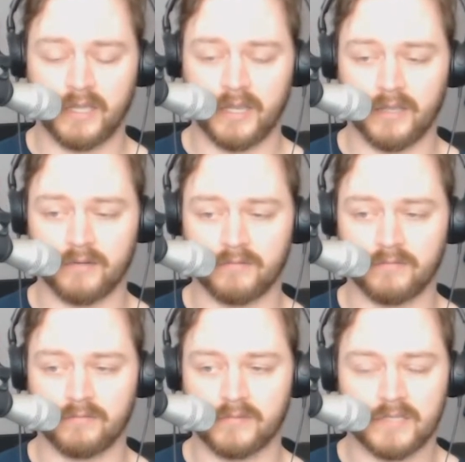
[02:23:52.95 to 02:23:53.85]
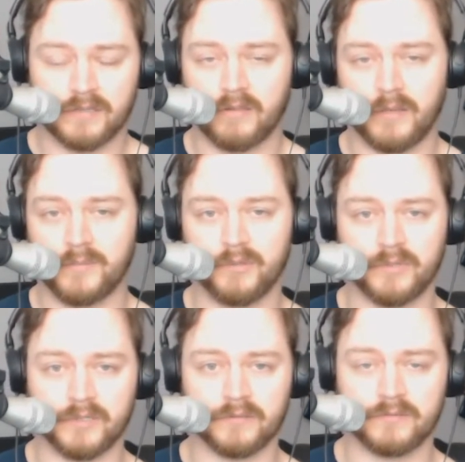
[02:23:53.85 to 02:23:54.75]
And that's all I'm
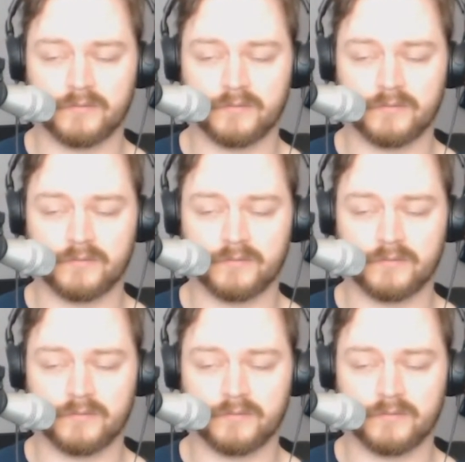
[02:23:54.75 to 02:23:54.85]
doing.